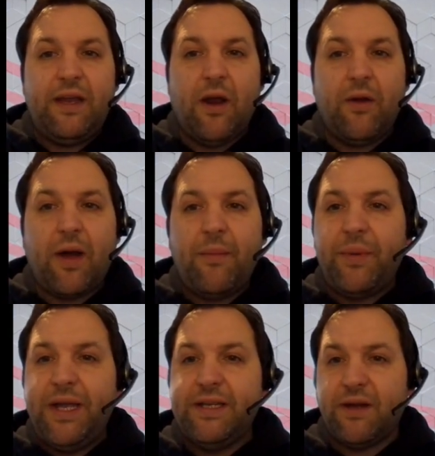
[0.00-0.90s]
you know,
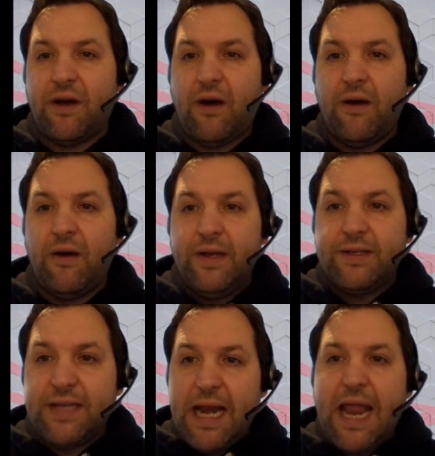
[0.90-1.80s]
companies are
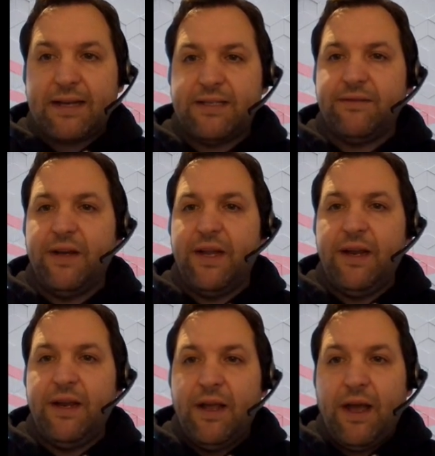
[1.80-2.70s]

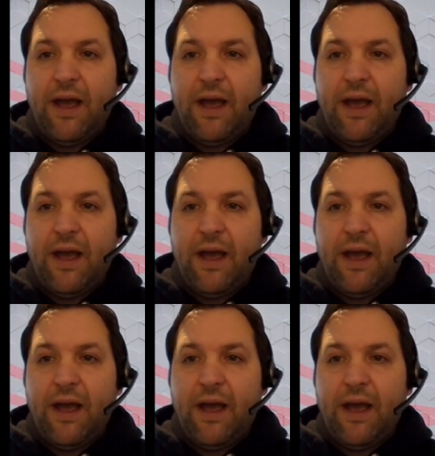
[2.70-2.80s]
selectively